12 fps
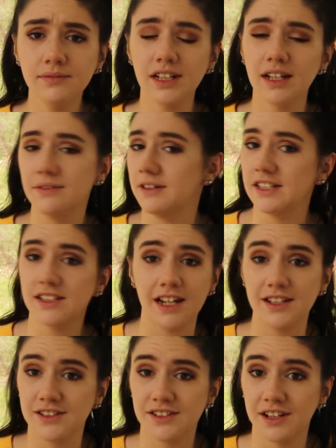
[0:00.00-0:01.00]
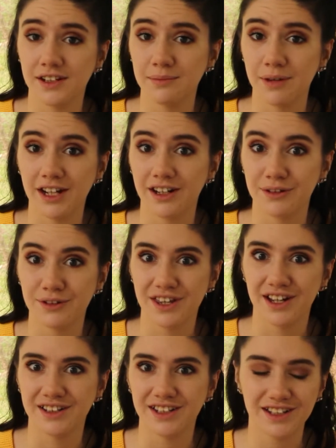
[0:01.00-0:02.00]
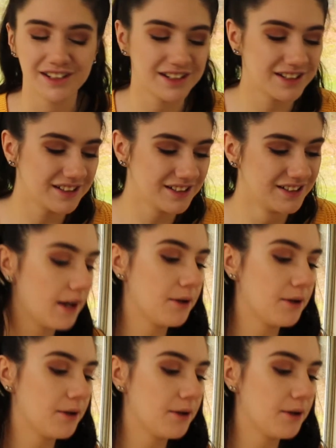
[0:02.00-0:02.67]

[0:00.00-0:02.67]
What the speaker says: if it tastes any better with honey in it.